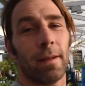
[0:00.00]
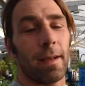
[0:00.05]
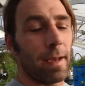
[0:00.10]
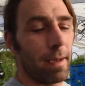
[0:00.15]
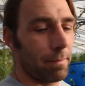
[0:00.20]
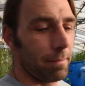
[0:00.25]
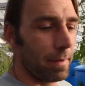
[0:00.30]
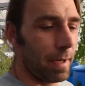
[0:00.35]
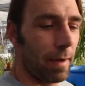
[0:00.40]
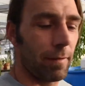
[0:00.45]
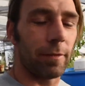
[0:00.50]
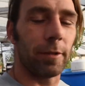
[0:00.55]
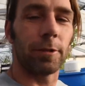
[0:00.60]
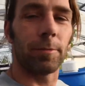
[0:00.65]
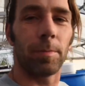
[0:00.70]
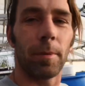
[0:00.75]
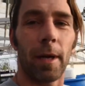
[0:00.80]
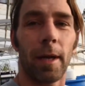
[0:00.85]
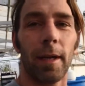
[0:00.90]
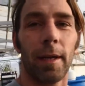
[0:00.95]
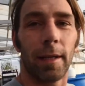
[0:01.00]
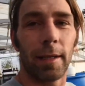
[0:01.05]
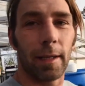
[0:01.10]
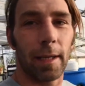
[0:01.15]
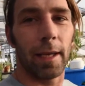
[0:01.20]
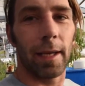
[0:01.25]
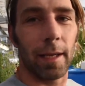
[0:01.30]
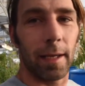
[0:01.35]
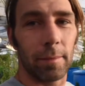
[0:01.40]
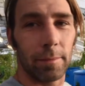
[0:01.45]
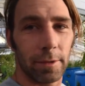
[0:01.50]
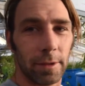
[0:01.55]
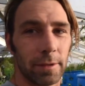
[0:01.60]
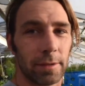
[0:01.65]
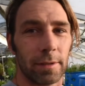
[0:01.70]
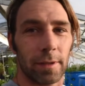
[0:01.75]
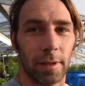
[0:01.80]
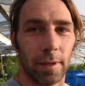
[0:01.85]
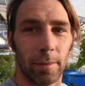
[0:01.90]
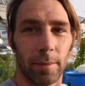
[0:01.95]
I'm never spraying again. I'm
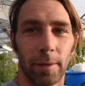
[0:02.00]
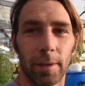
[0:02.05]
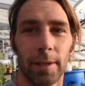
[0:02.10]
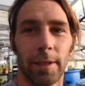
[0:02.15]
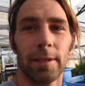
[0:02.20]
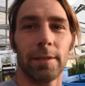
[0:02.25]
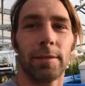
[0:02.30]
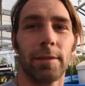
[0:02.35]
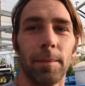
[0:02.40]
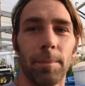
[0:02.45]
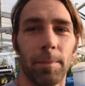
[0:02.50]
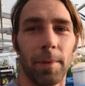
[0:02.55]
just gonna release the